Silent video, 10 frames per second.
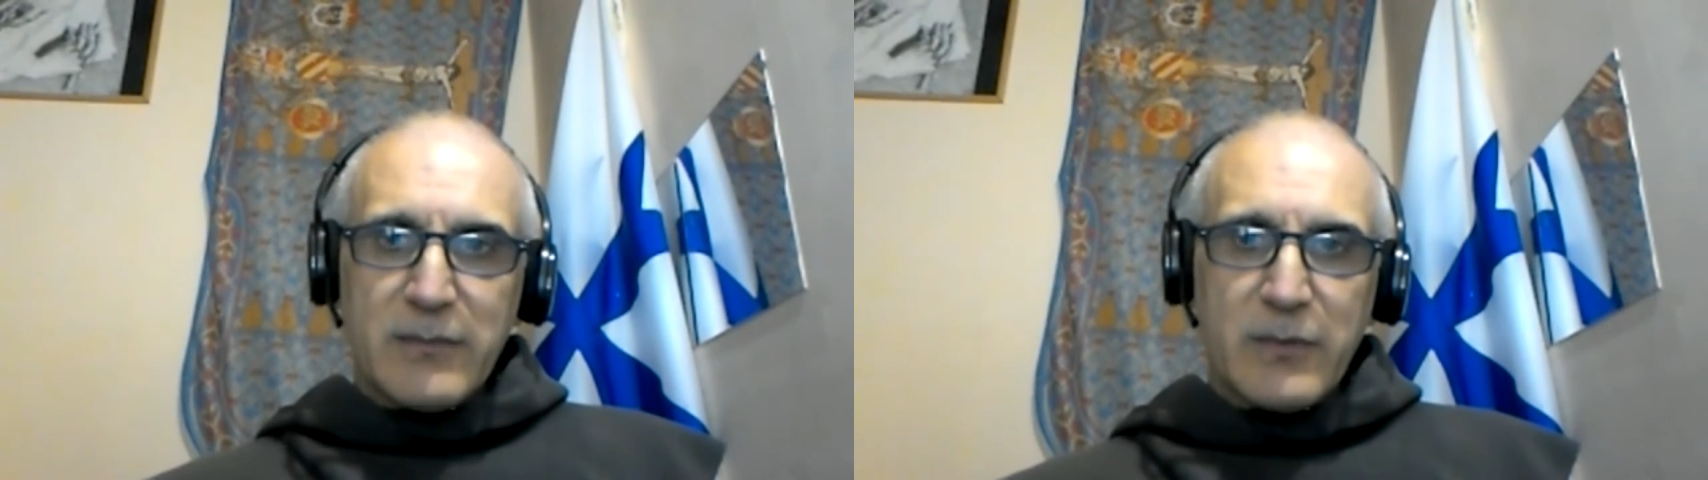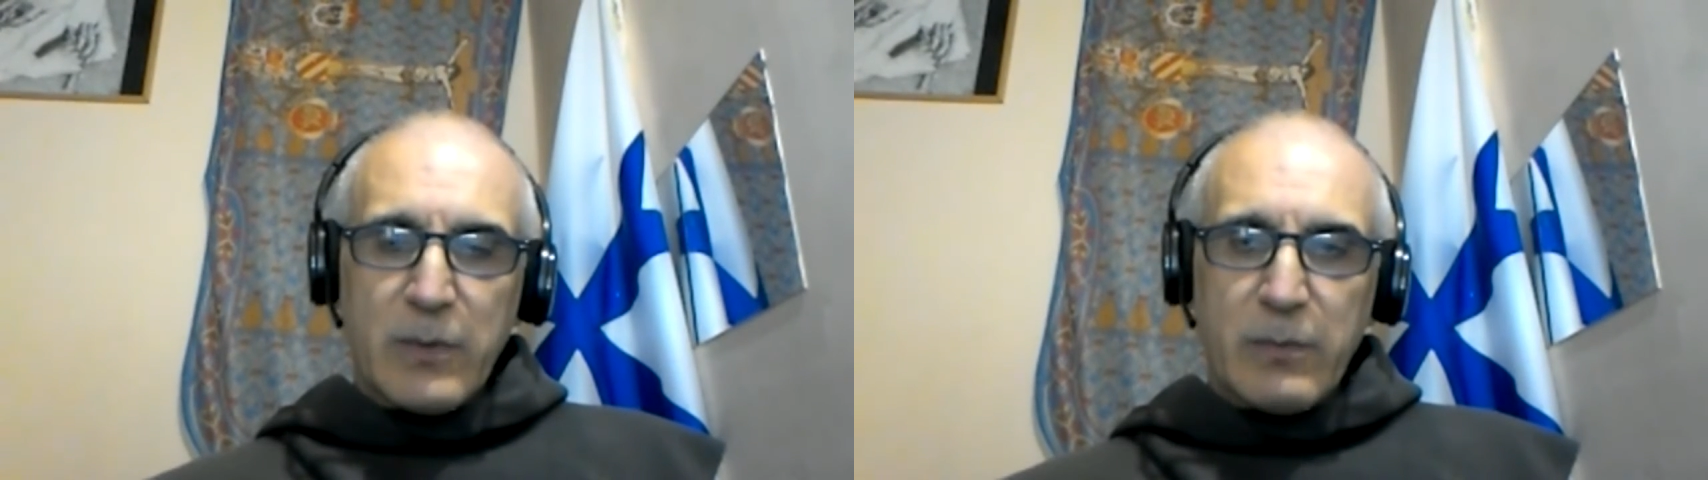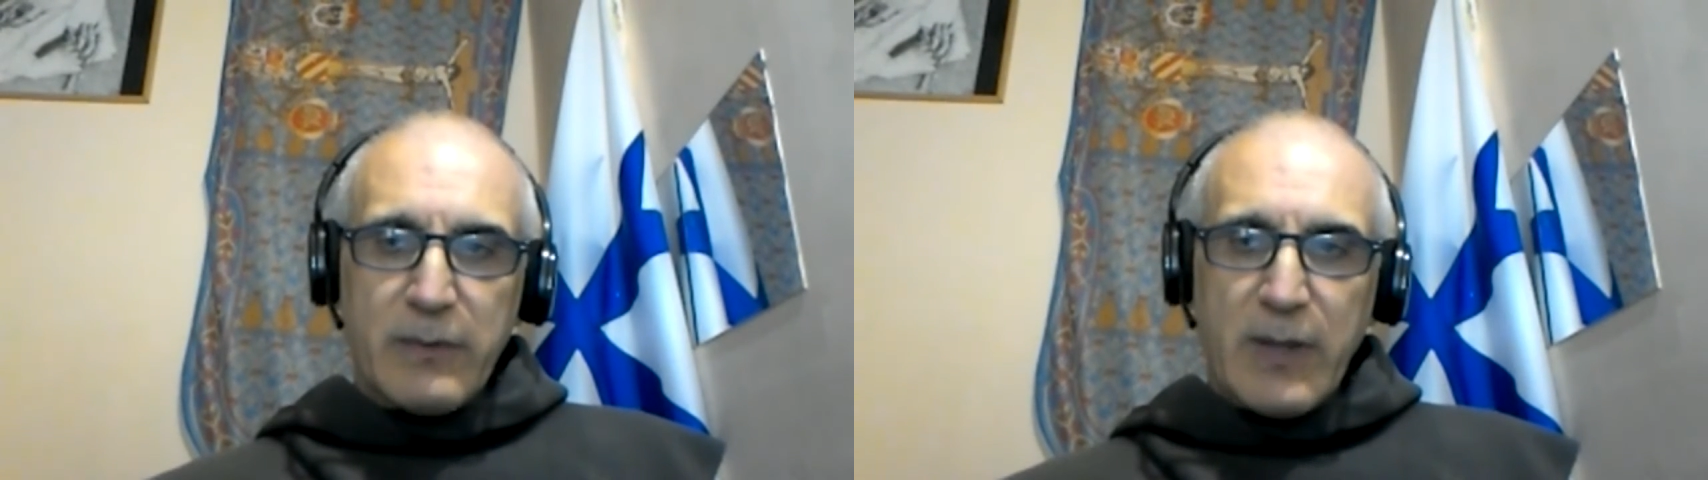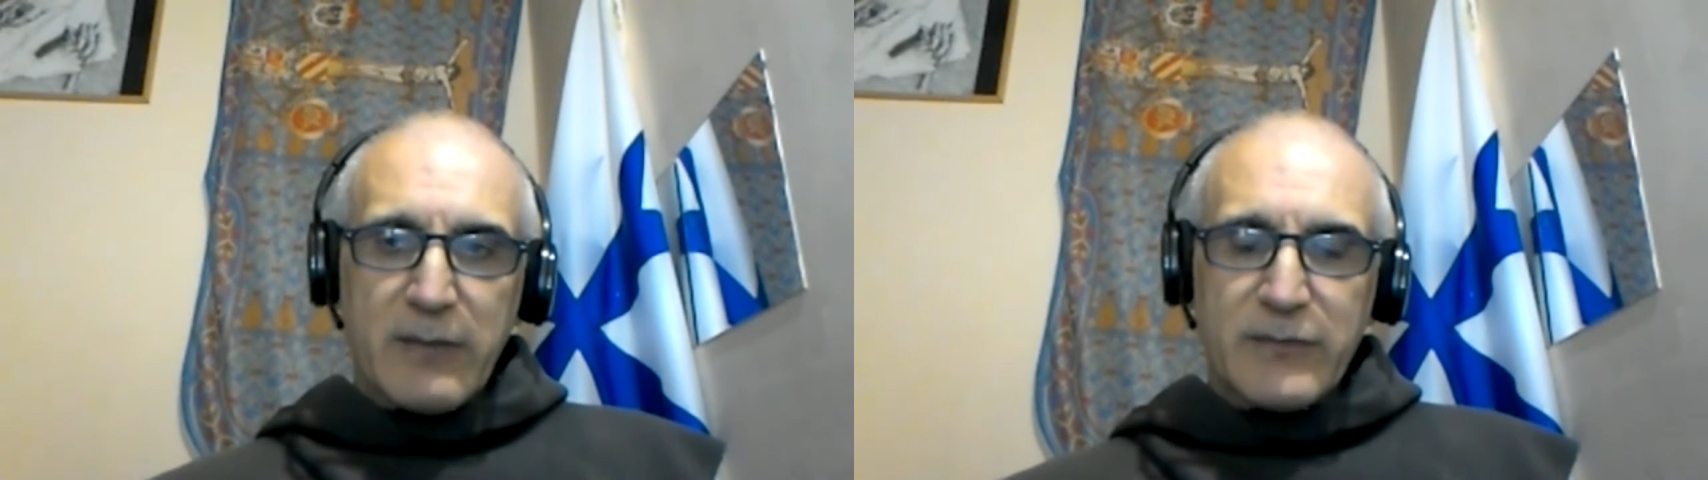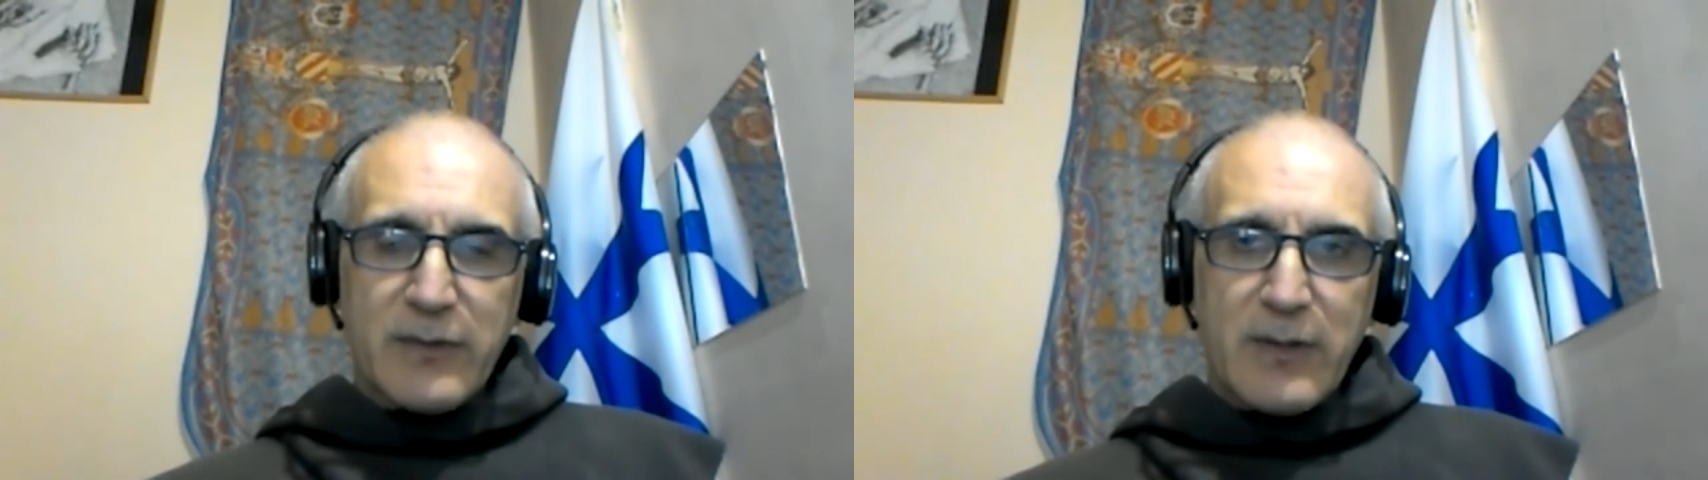to what we
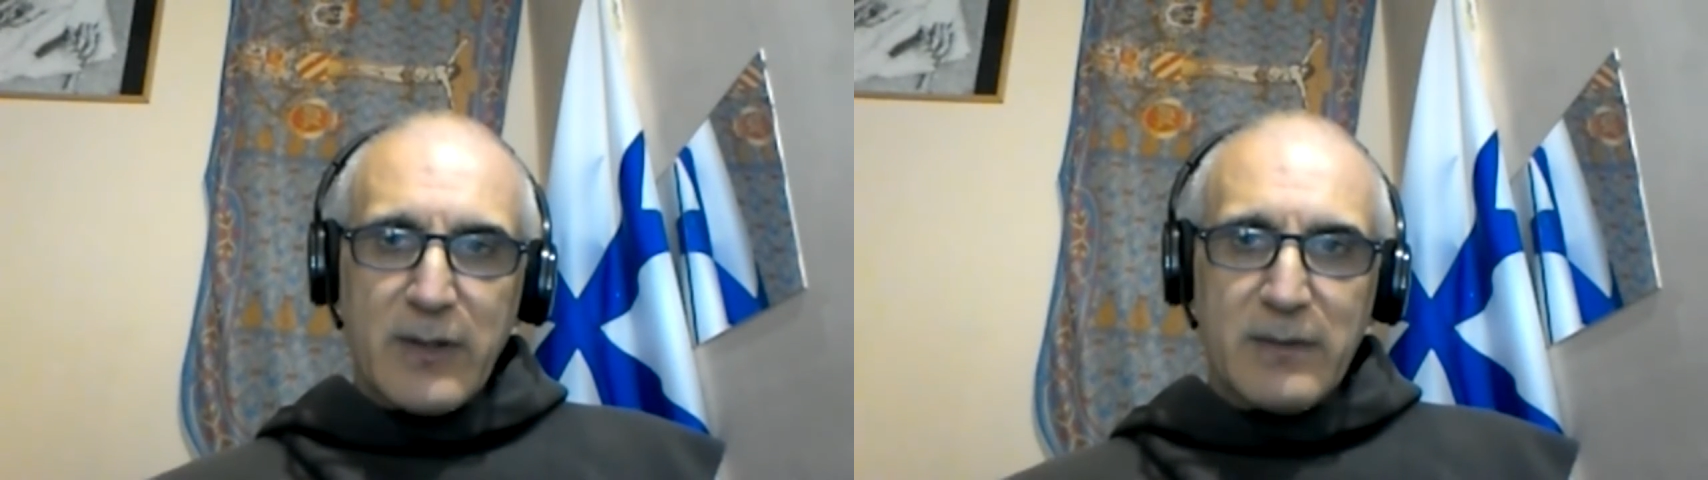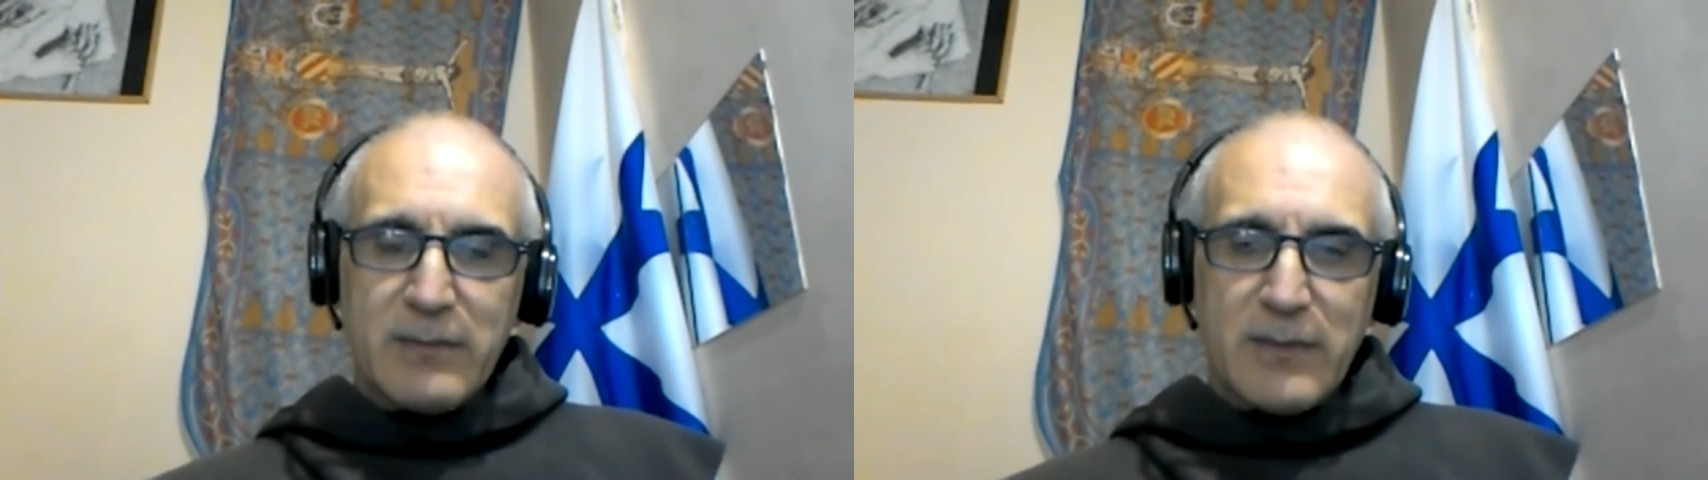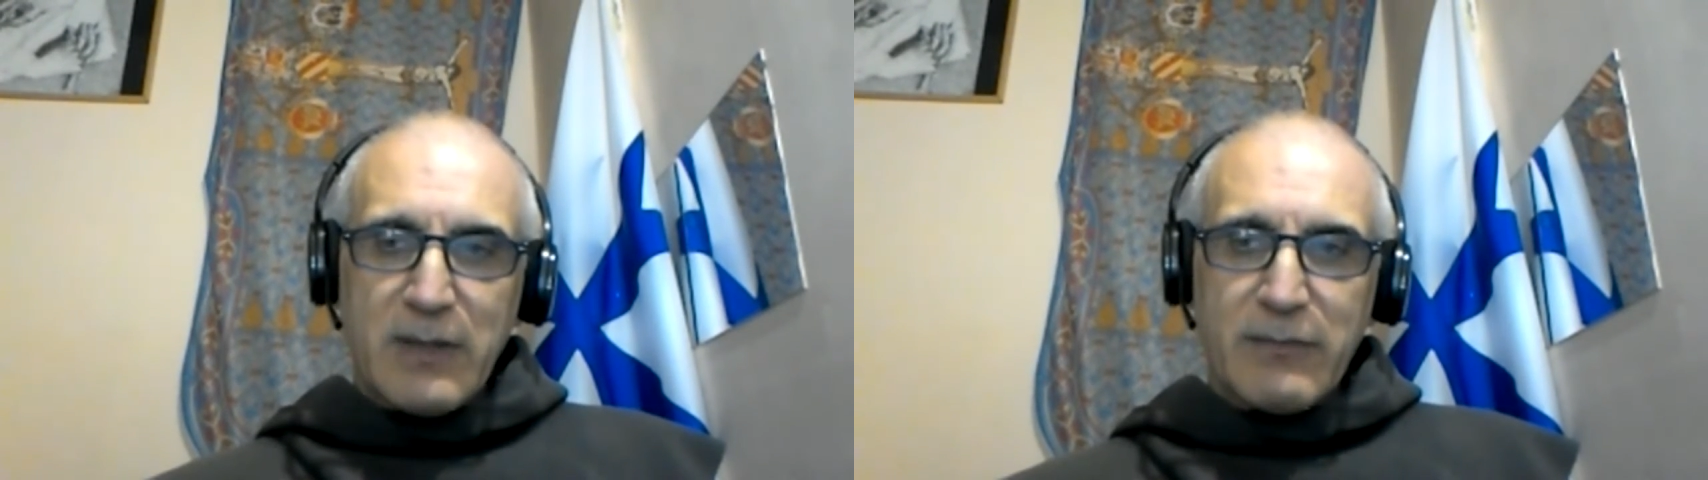have today. Never.